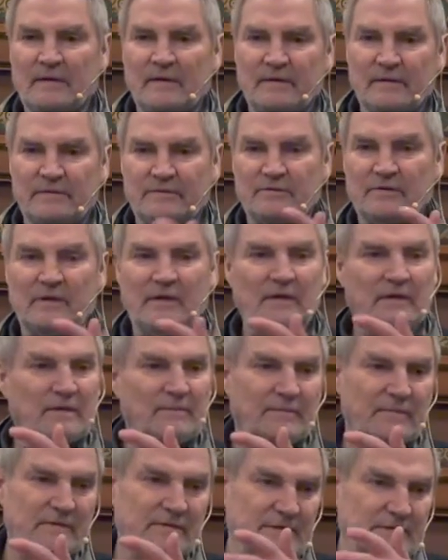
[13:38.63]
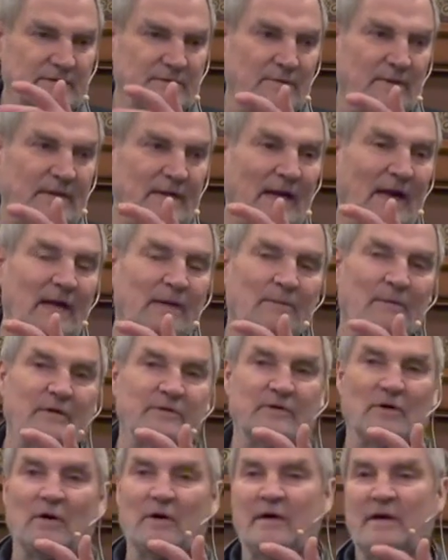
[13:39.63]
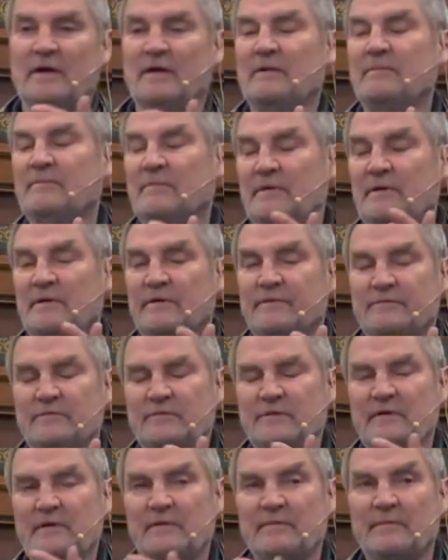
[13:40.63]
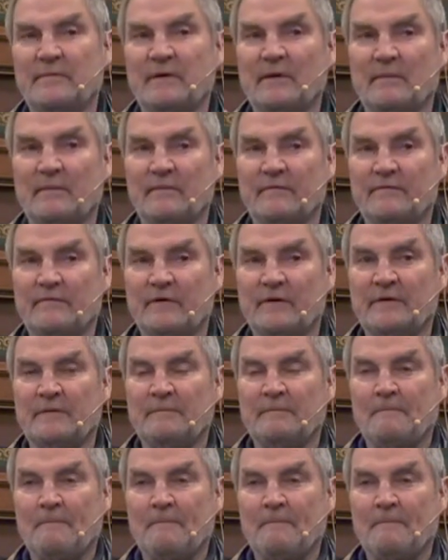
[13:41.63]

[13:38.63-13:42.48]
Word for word: a tree can, just the way an animal, a dog can be, a tree can become a friend,